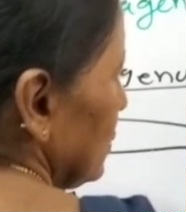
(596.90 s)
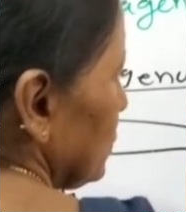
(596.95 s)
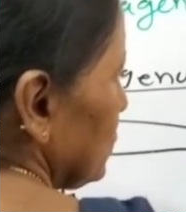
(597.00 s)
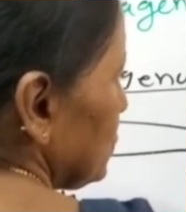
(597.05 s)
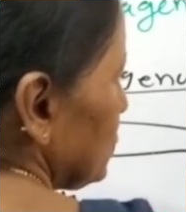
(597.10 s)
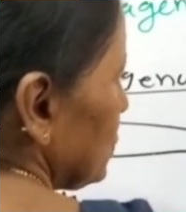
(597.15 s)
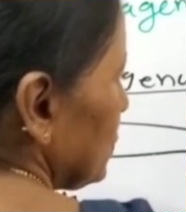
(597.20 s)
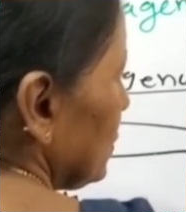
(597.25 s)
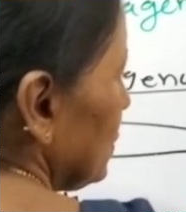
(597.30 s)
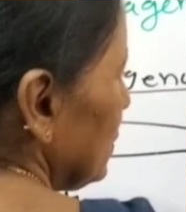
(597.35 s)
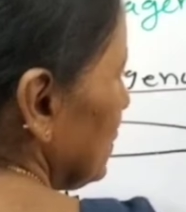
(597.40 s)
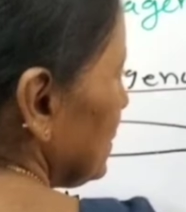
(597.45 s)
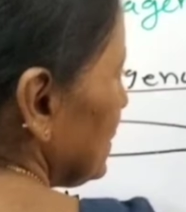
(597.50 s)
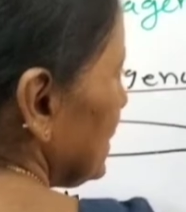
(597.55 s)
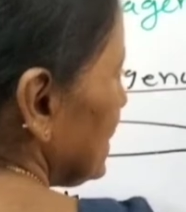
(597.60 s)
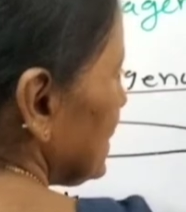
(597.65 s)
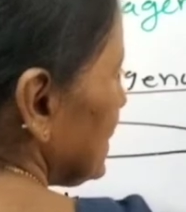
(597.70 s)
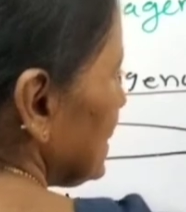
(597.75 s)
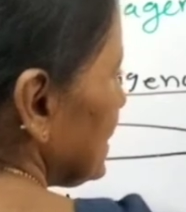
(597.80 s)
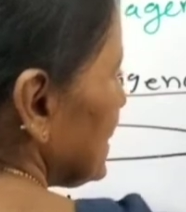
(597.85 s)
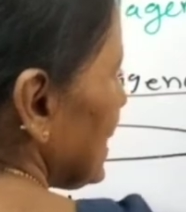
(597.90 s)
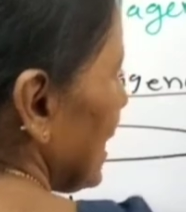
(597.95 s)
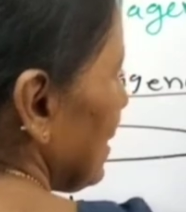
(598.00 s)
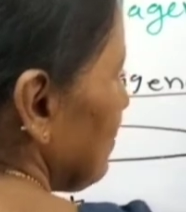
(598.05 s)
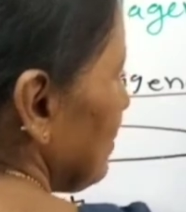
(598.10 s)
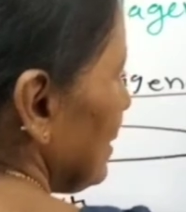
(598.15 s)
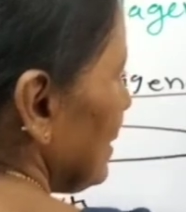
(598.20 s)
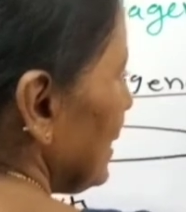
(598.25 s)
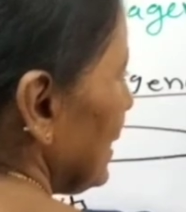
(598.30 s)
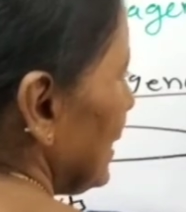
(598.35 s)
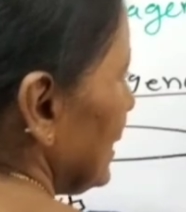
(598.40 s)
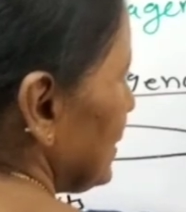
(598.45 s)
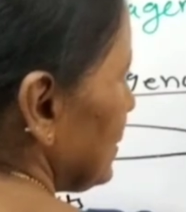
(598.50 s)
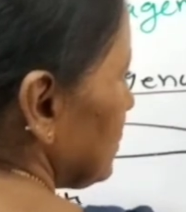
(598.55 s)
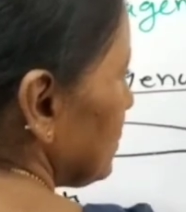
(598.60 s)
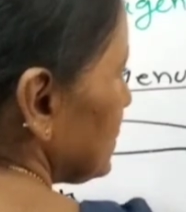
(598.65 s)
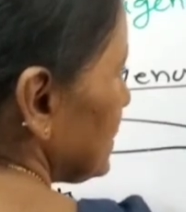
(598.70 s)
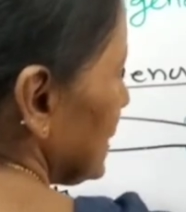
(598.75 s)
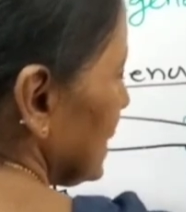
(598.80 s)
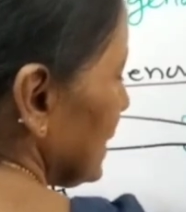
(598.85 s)
so this is having
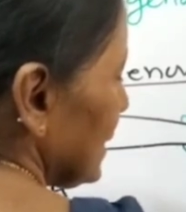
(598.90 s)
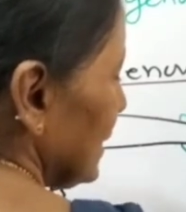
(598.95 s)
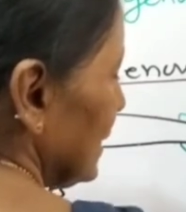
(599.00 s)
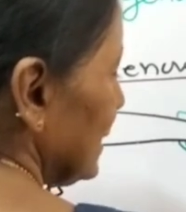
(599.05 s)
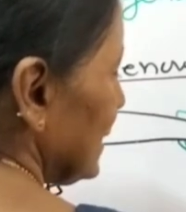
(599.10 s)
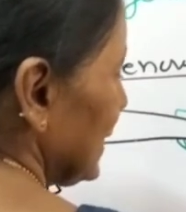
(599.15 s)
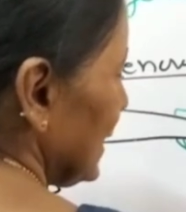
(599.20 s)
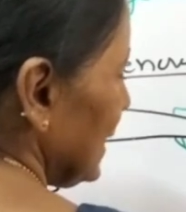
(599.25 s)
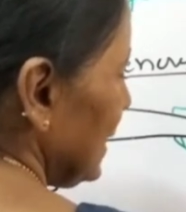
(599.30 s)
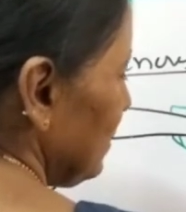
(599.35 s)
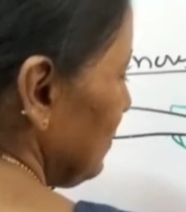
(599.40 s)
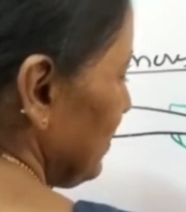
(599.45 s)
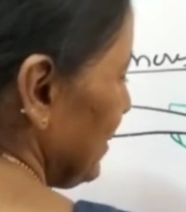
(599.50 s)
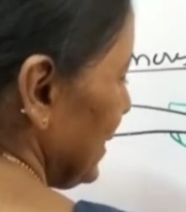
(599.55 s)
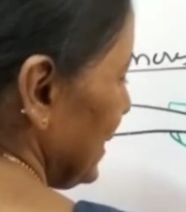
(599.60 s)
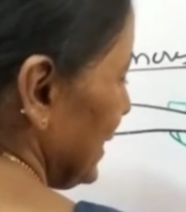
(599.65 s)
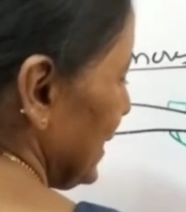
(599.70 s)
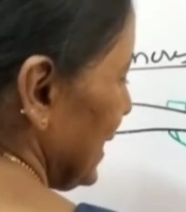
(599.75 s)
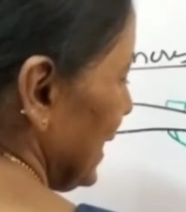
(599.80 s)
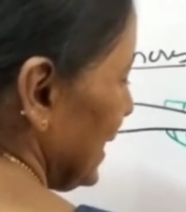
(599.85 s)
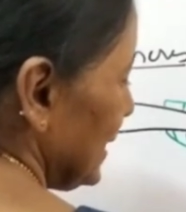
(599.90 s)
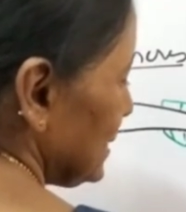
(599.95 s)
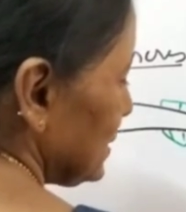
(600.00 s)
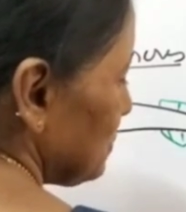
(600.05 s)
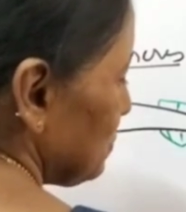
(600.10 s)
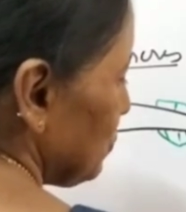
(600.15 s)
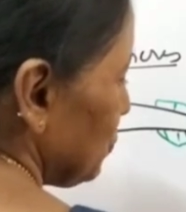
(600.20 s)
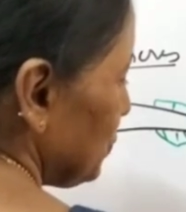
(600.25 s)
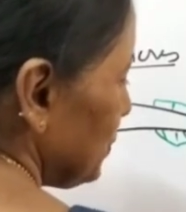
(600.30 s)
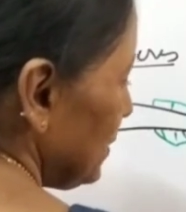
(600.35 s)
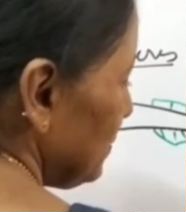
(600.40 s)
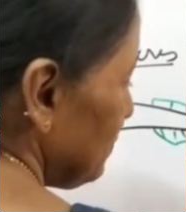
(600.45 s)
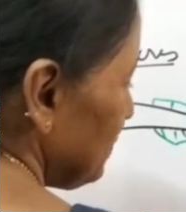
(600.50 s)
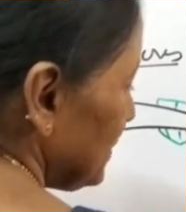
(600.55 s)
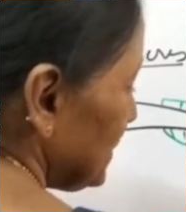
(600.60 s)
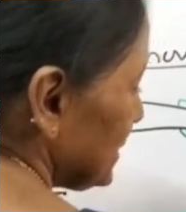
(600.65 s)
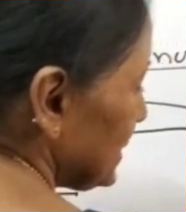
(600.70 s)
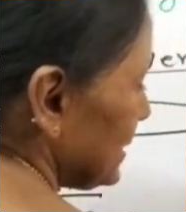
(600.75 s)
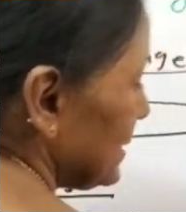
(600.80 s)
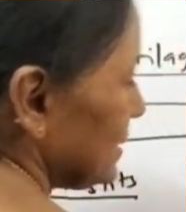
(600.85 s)
heterocercal tail whereas bony
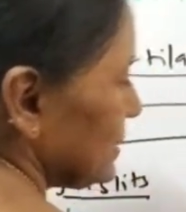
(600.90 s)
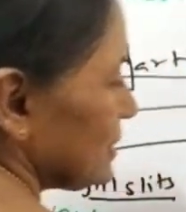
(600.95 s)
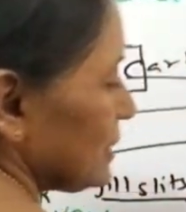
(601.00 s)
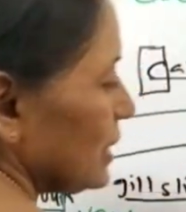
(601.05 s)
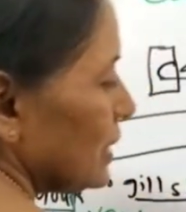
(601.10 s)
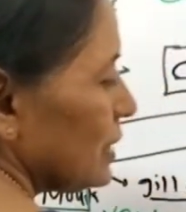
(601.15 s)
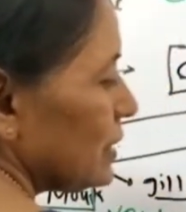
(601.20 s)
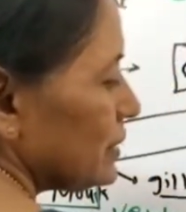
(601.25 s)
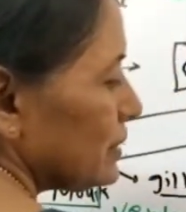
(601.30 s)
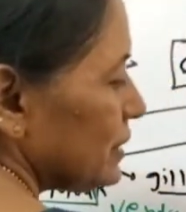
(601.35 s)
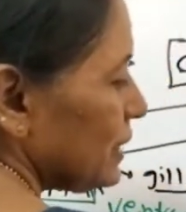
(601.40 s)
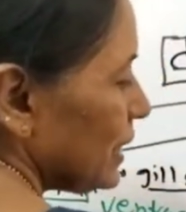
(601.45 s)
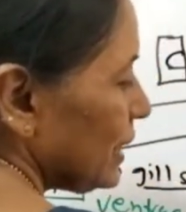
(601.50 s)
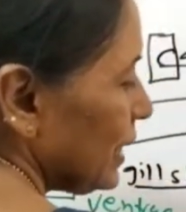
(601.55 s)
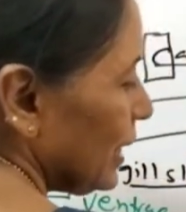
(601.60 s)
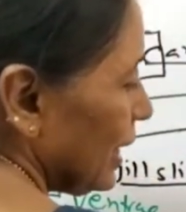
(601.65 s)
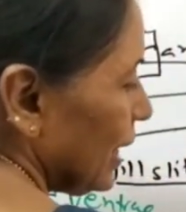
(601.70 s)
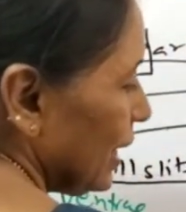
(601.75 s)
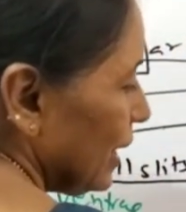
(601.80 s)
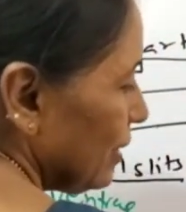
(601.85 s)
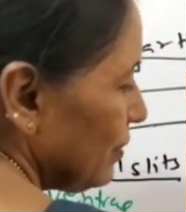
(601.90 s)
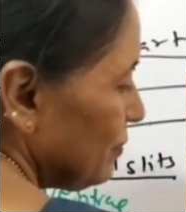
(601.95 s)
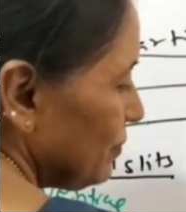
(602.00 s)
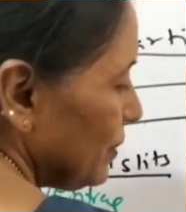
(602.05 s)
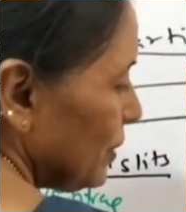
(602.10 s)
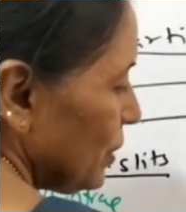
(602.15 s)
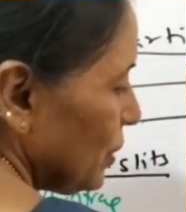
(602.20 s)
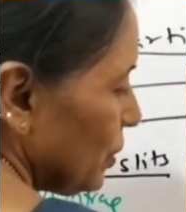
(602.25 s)
fishes they have